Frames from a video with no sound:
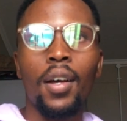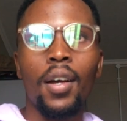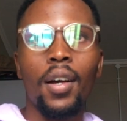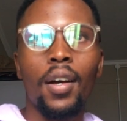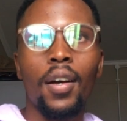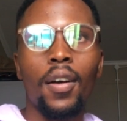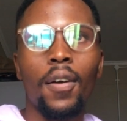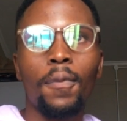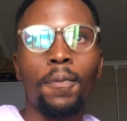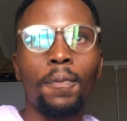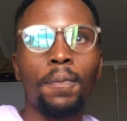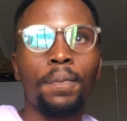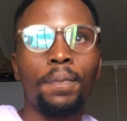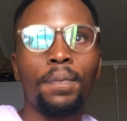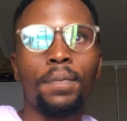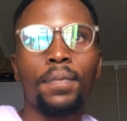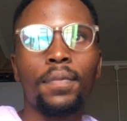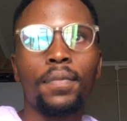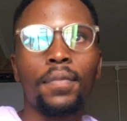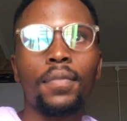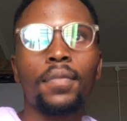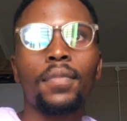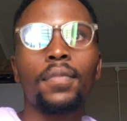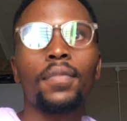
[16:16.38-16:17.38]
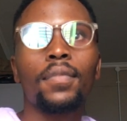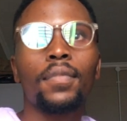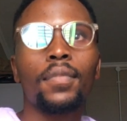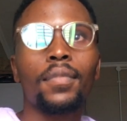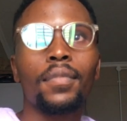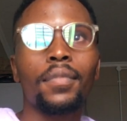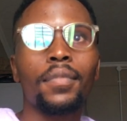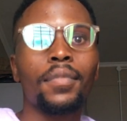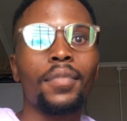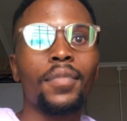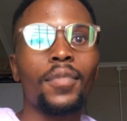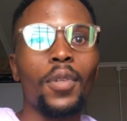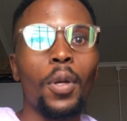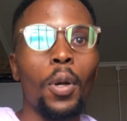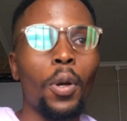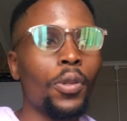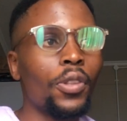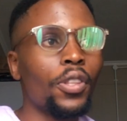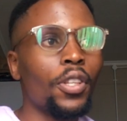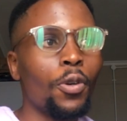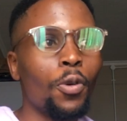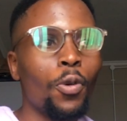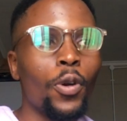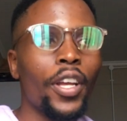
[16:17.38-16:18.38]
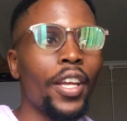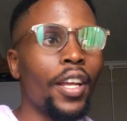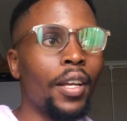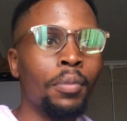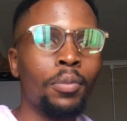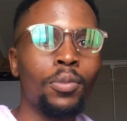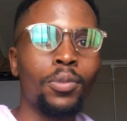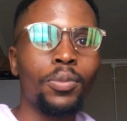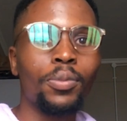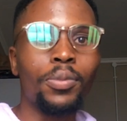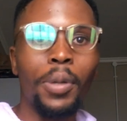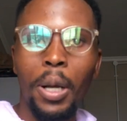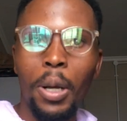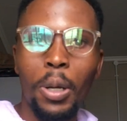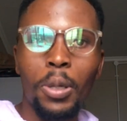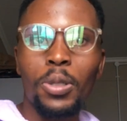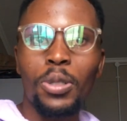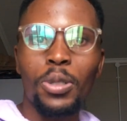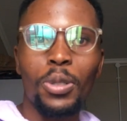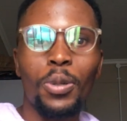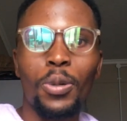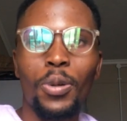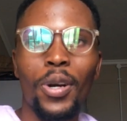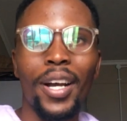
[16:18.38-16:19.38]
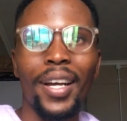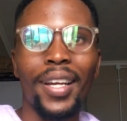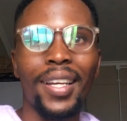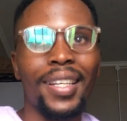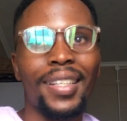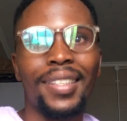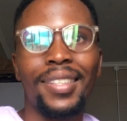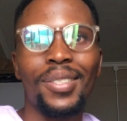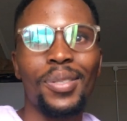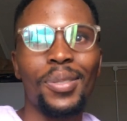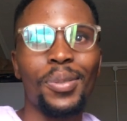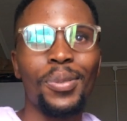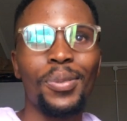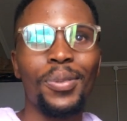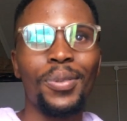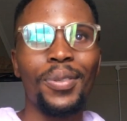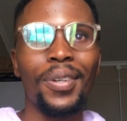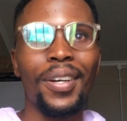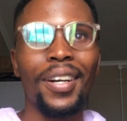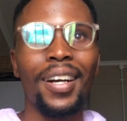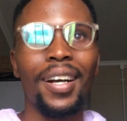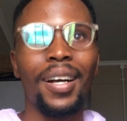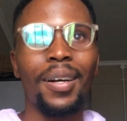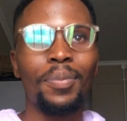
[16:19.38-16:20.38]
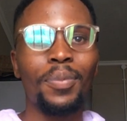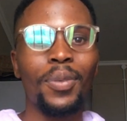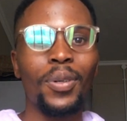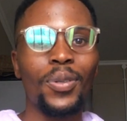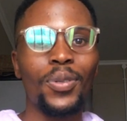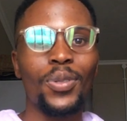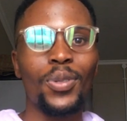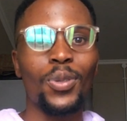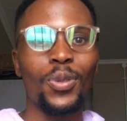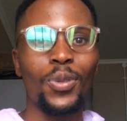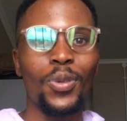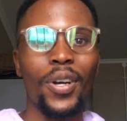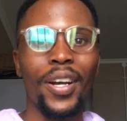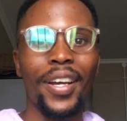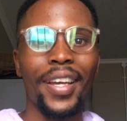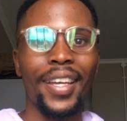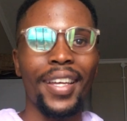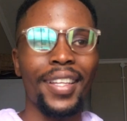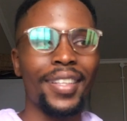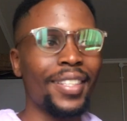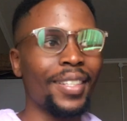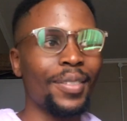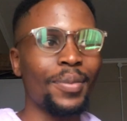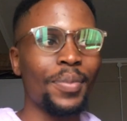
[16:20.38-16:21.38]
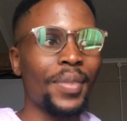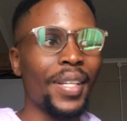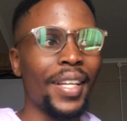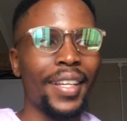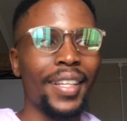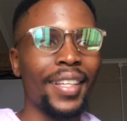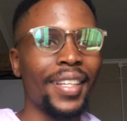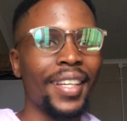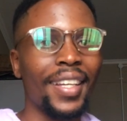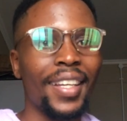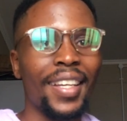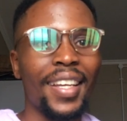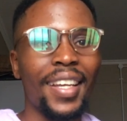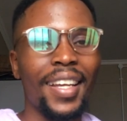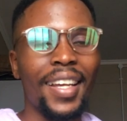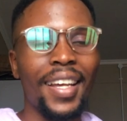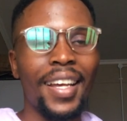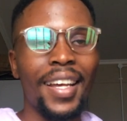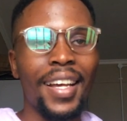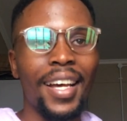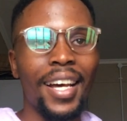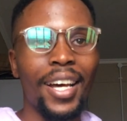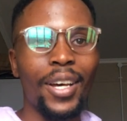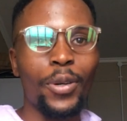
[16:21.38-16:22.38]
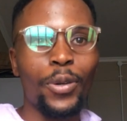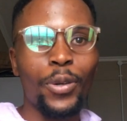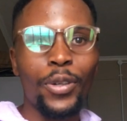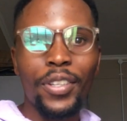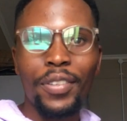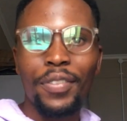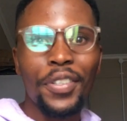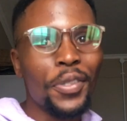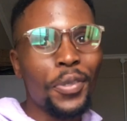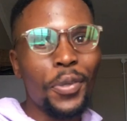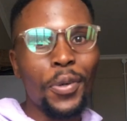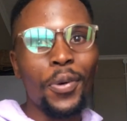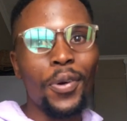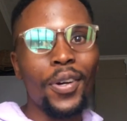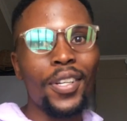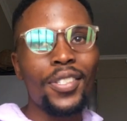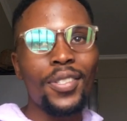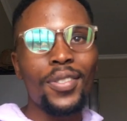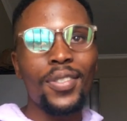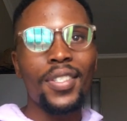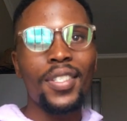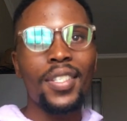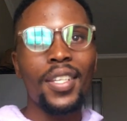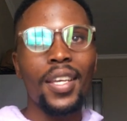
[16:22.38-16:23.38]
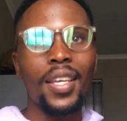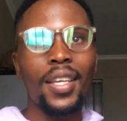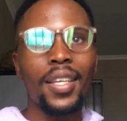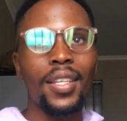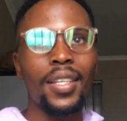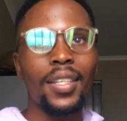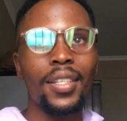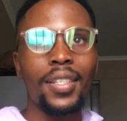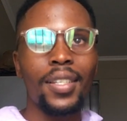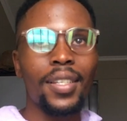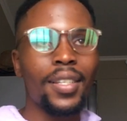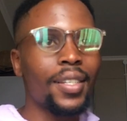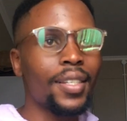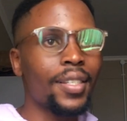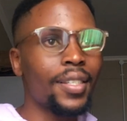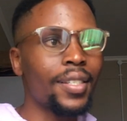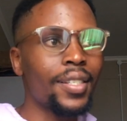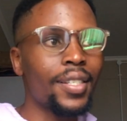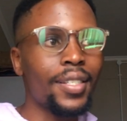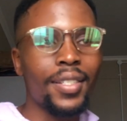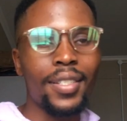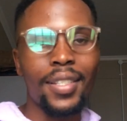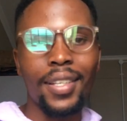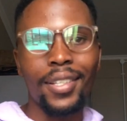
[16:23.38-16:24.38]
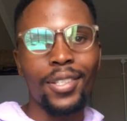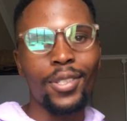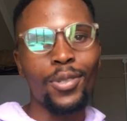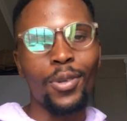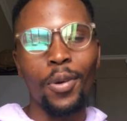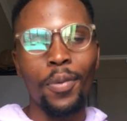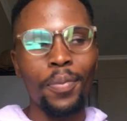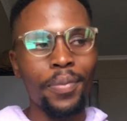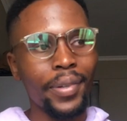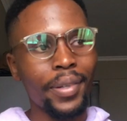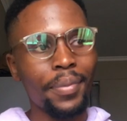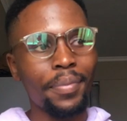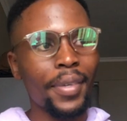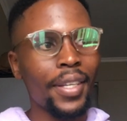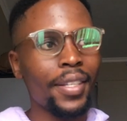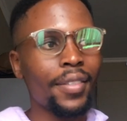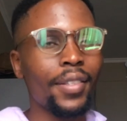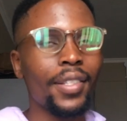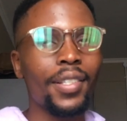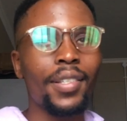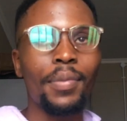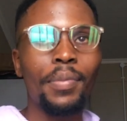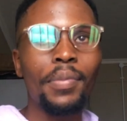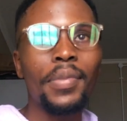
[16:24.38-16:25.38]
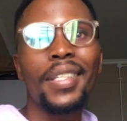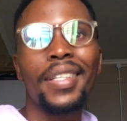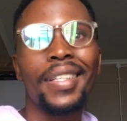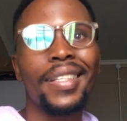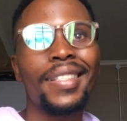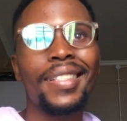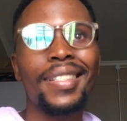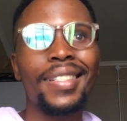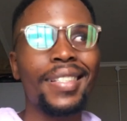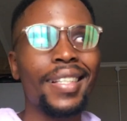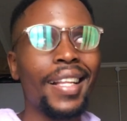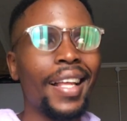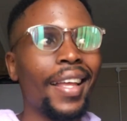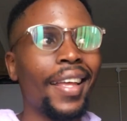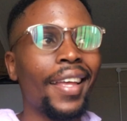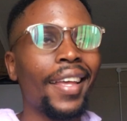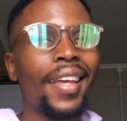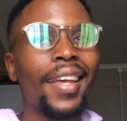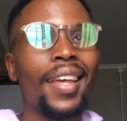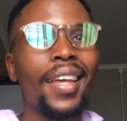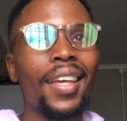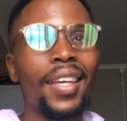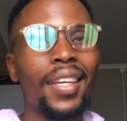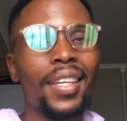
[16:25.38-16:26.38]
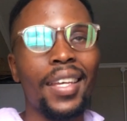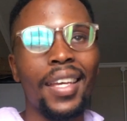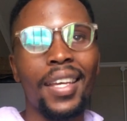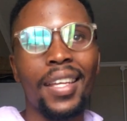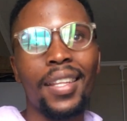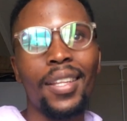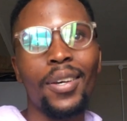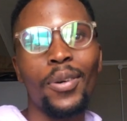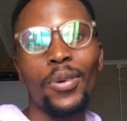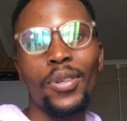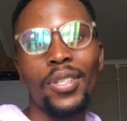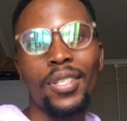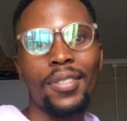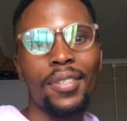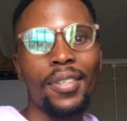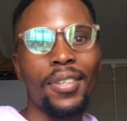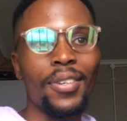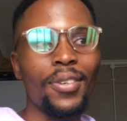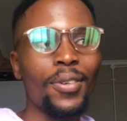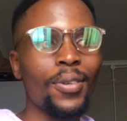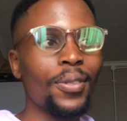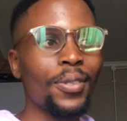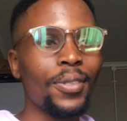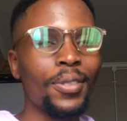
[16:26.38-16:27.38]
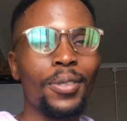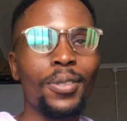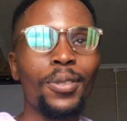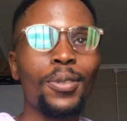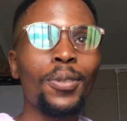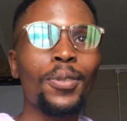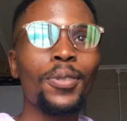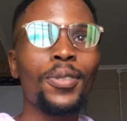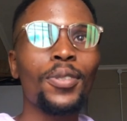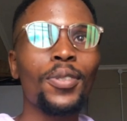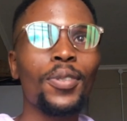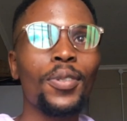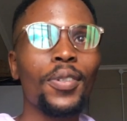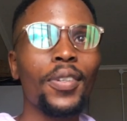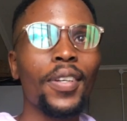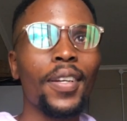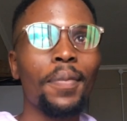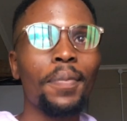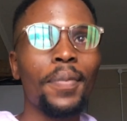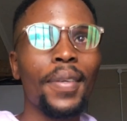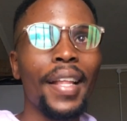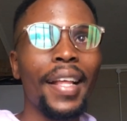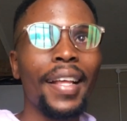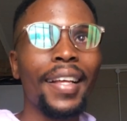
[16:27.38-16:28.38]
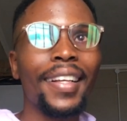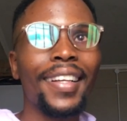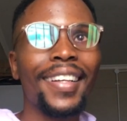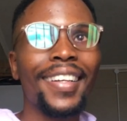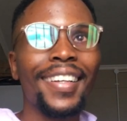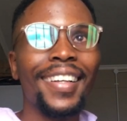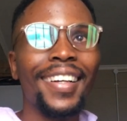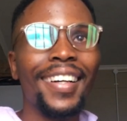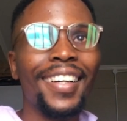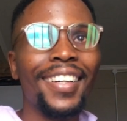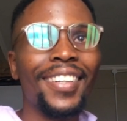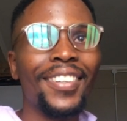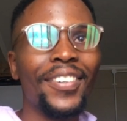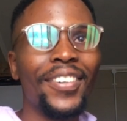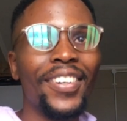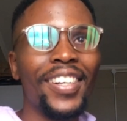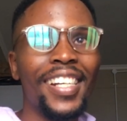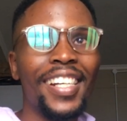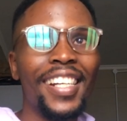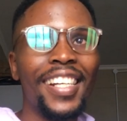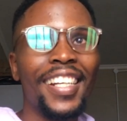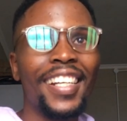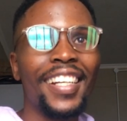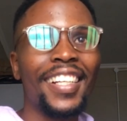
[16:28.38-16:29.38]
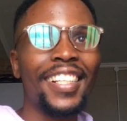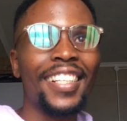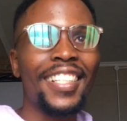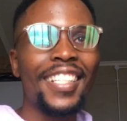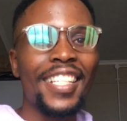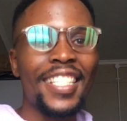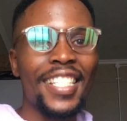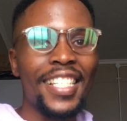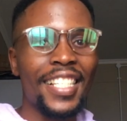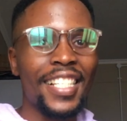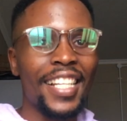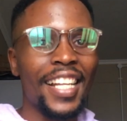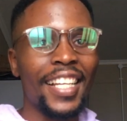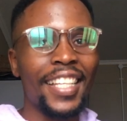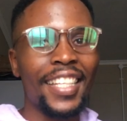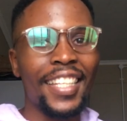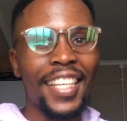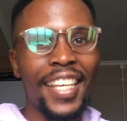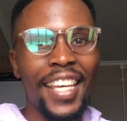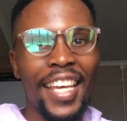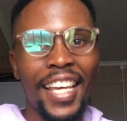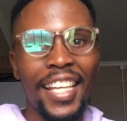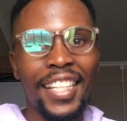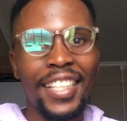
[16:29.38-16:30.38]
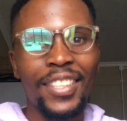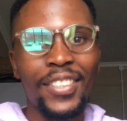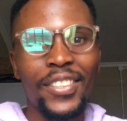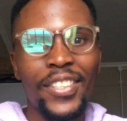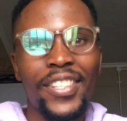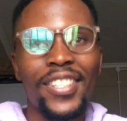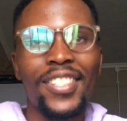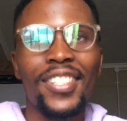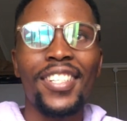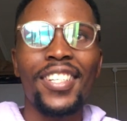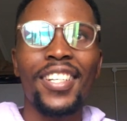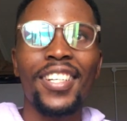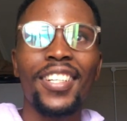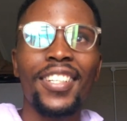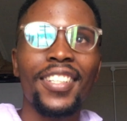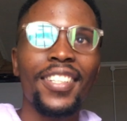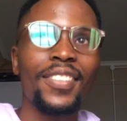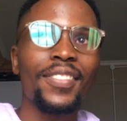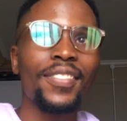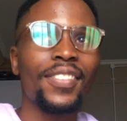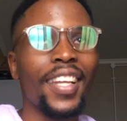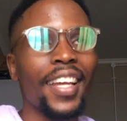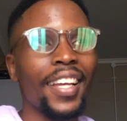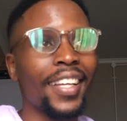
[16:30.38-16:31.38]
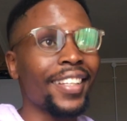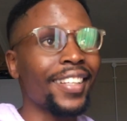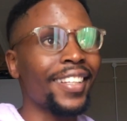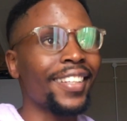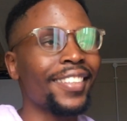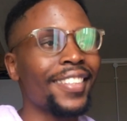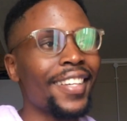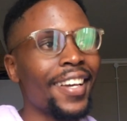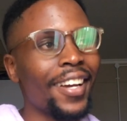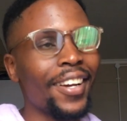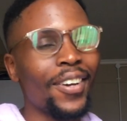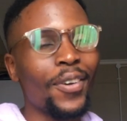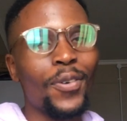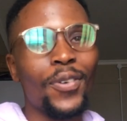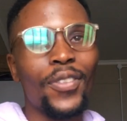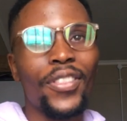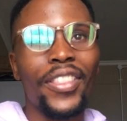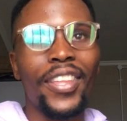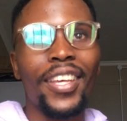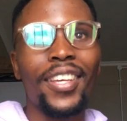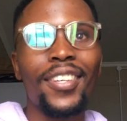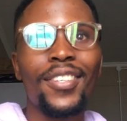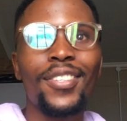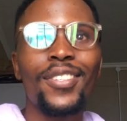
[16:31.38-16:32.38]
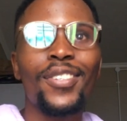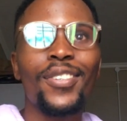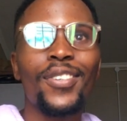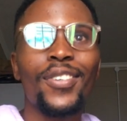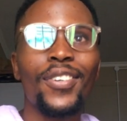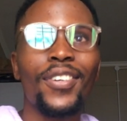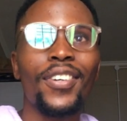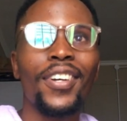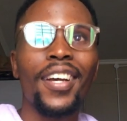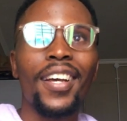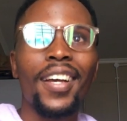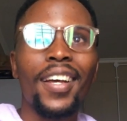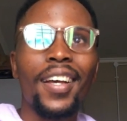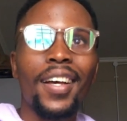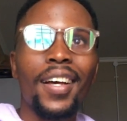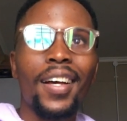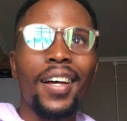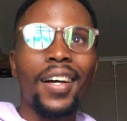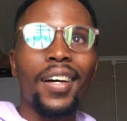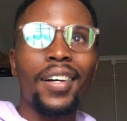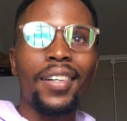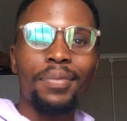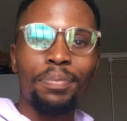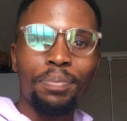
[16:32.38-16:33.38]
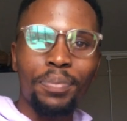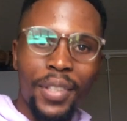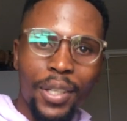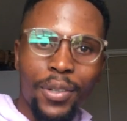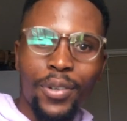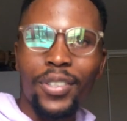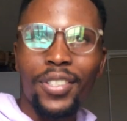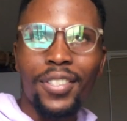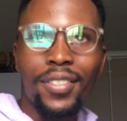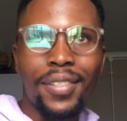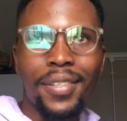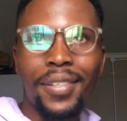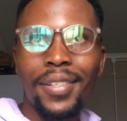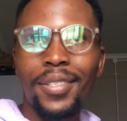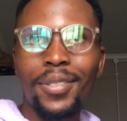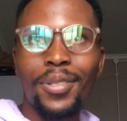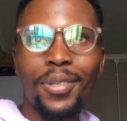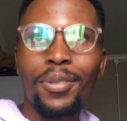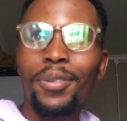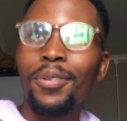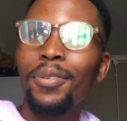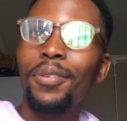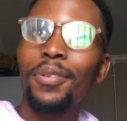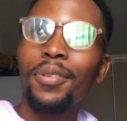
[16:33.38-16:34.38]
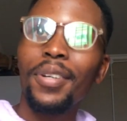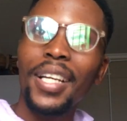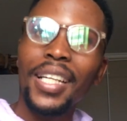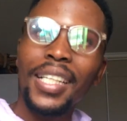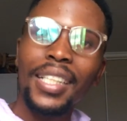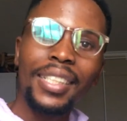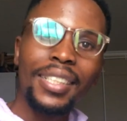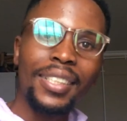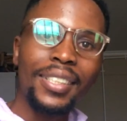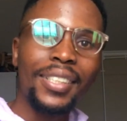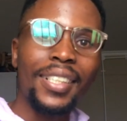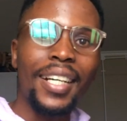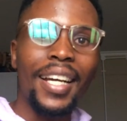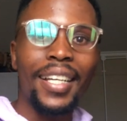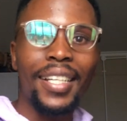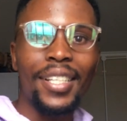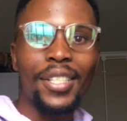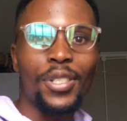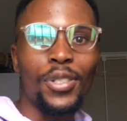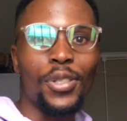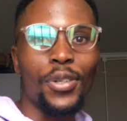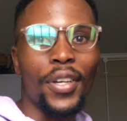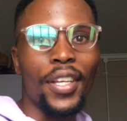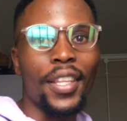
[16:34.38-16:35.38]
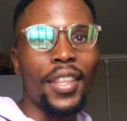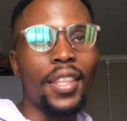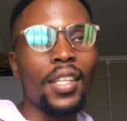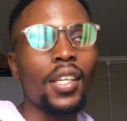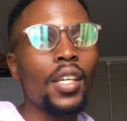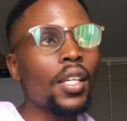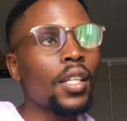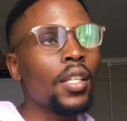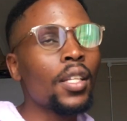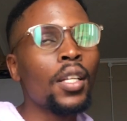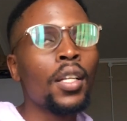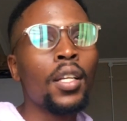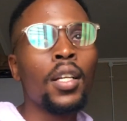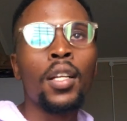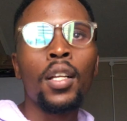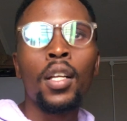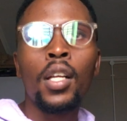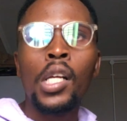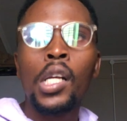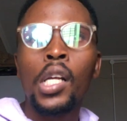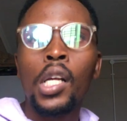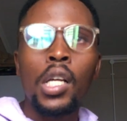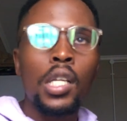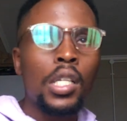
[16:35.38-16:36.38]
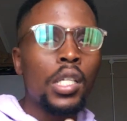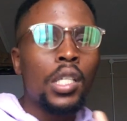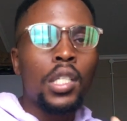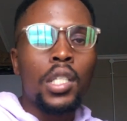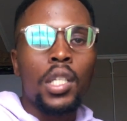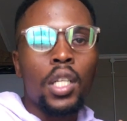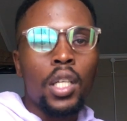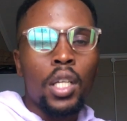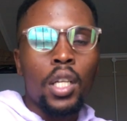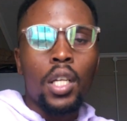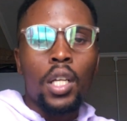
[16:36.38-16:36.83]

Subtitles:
On the way, I'm also quiet too. I'm also quiet. I'm like, I don't even know what to say. She starts complimenting me. She's like, yeah, that was good. And dun-dun. I'm like, really? She's like, yeah, that was good. I'm like, oh, thank you. That was good too. You know, I enjoyed that.